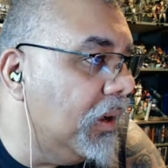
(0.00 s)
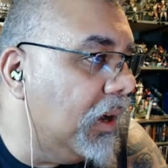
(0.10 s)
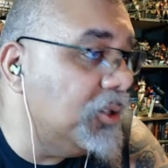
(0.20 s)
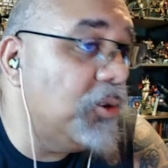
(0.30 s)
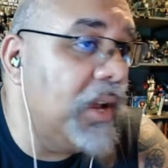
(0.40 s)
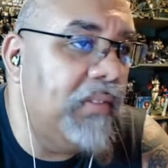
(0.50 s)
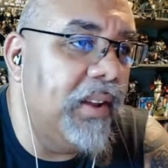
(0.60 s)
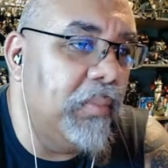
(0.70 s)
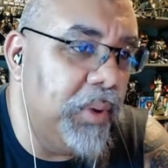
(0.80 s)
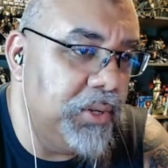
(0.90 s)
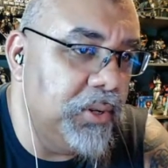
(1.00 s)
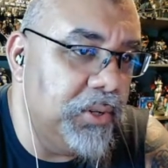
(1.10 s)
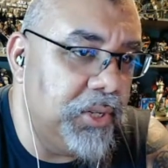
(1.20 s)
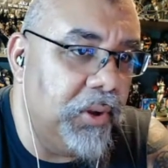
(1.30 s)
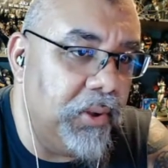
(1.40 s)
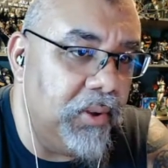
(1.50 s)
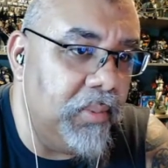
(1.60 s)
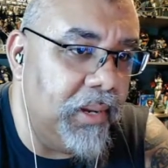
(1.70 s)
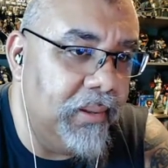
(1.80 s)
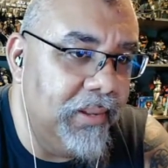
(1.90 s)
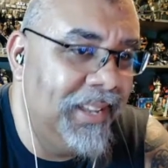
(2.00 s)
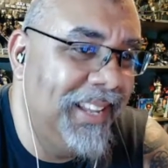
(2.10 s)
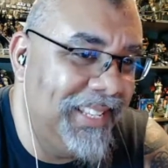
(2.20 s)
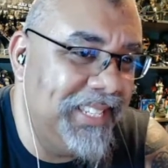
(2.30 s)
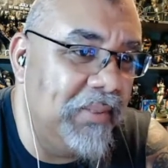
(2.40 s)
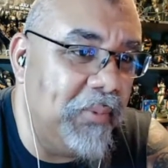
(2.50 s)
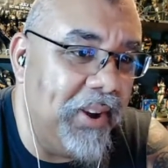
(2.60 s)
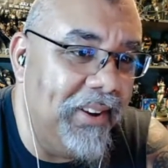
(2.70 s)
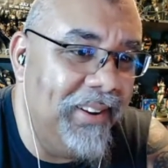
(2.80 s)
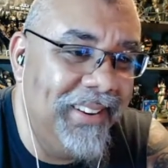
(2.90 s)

I was trying to find a picture to show you, but it's somewhere.